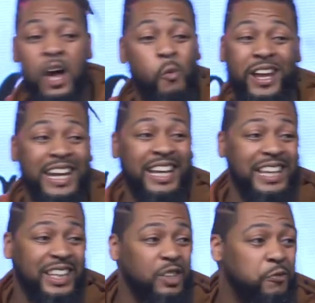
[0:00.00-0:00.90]
We didn't get
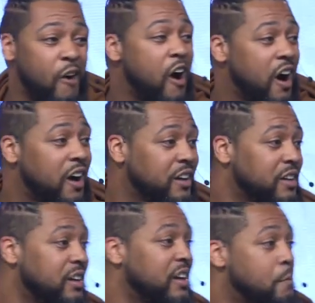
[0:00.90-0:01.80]
this far
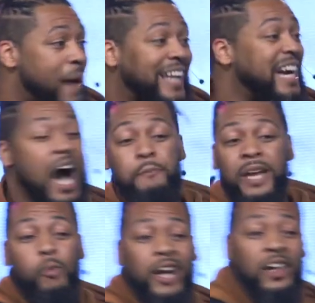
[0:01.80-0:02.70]
by
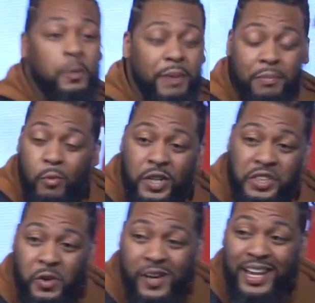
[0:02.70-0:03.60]
copying what other people were
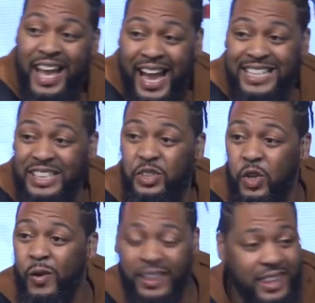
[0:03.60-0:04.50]
doing and just
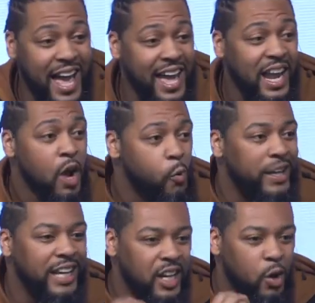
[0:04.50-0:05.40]
doing that. We
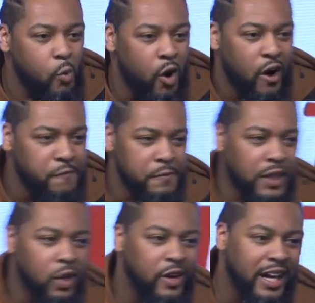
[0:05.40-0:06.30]
needed a word from the
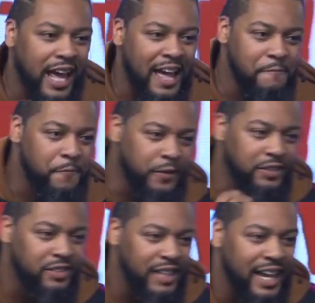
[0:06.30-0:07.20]
Lord at every
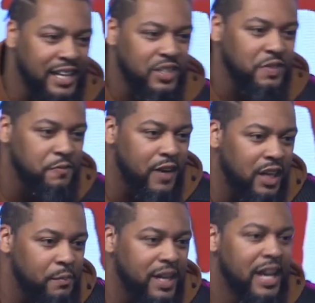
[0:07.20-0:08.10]
stage of
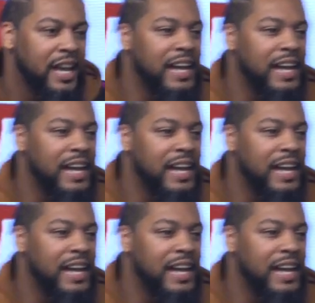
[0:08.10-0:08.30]
development in